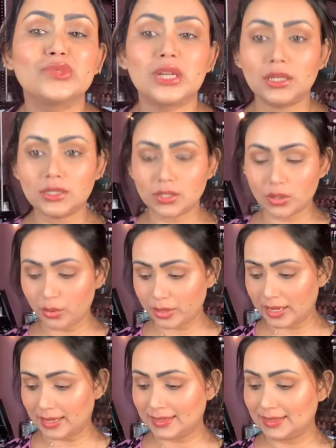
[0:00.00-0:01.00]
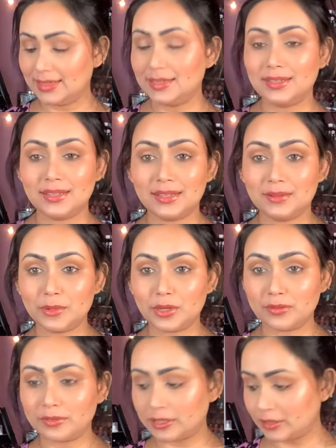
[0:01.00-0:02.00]
It's okay. I'm
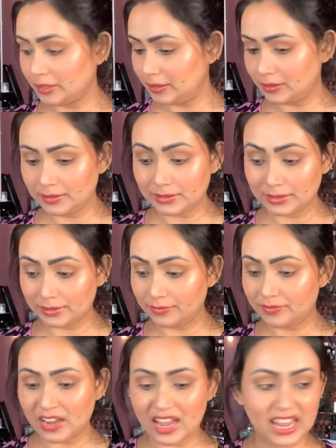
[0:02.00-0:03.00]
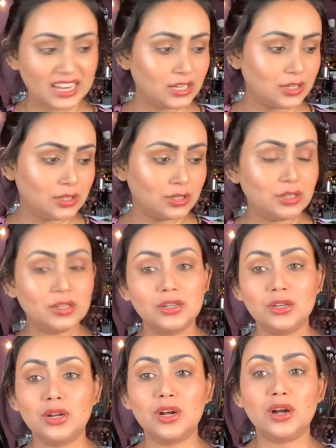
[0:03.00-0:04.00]
not very fan
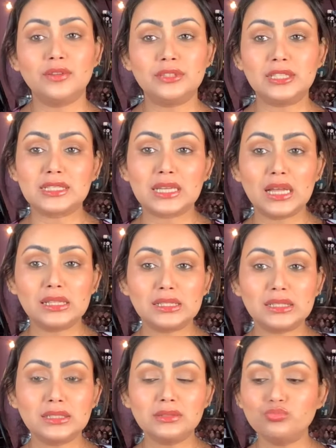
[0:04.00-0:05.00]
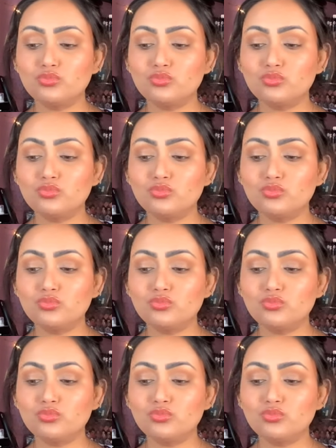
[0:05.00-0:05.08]
of this color.